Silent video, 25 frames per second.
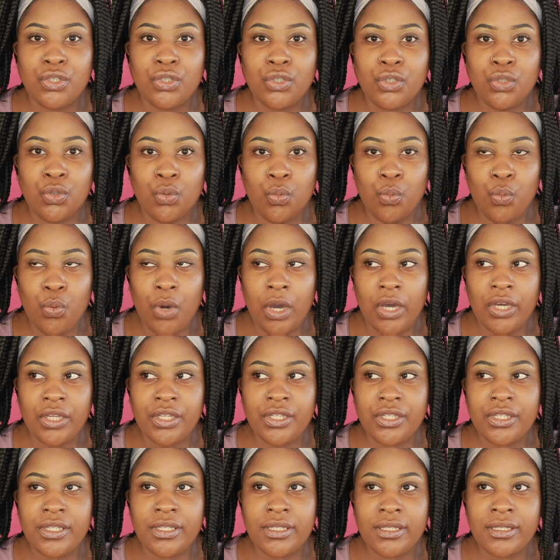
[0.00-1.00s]
you
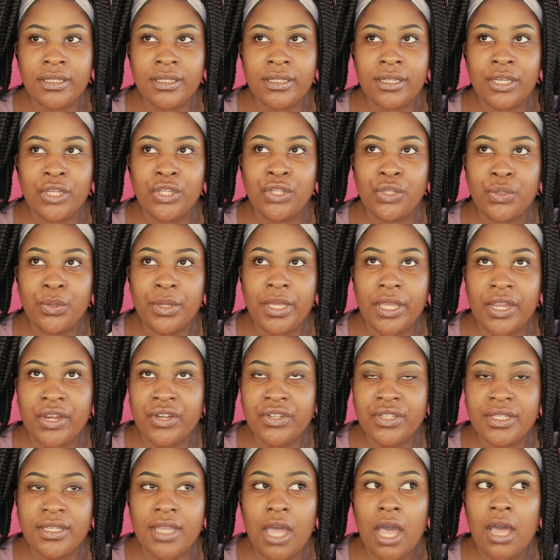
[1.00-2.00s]
want a new
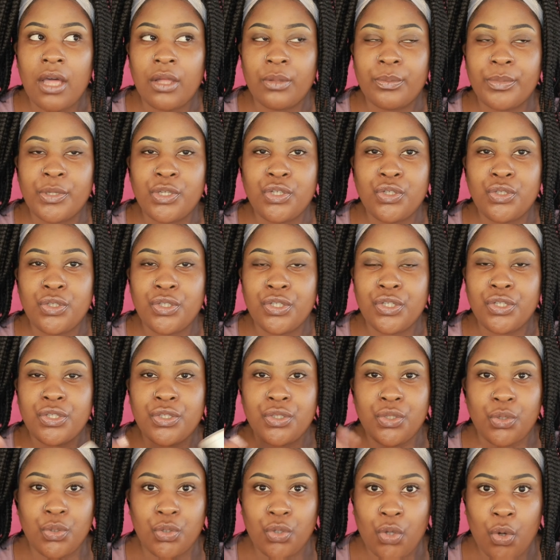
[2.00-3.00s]
hairstyle but you just
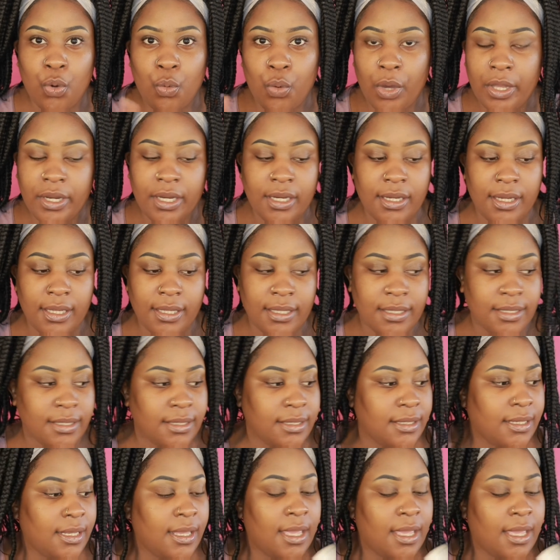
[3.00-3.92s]
don't know what it is.